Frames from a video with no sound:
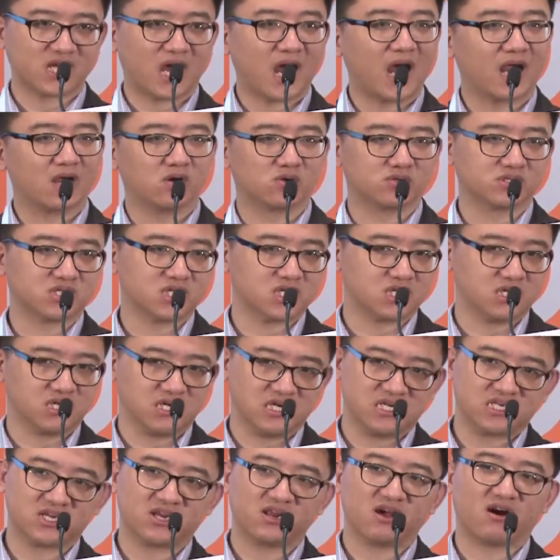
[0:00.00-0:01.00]
IoT,
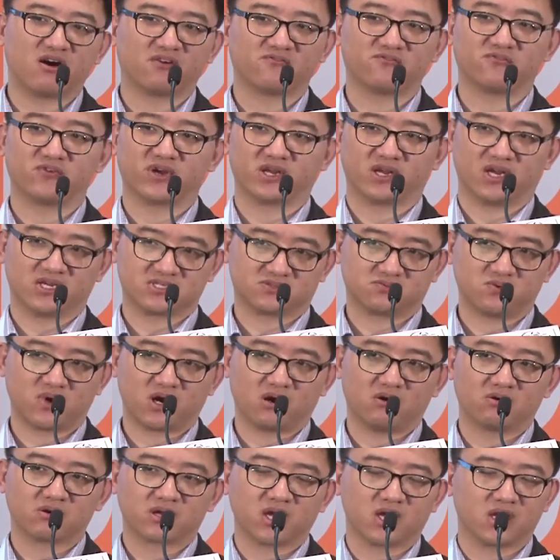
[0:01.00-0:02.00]
Internet of Things as
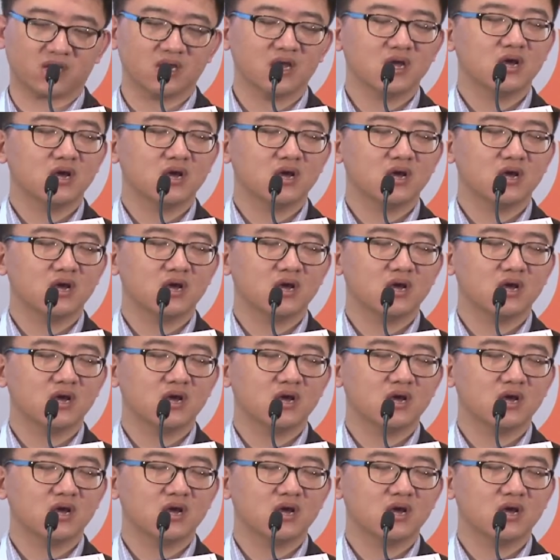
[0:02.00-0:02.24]
well, okay.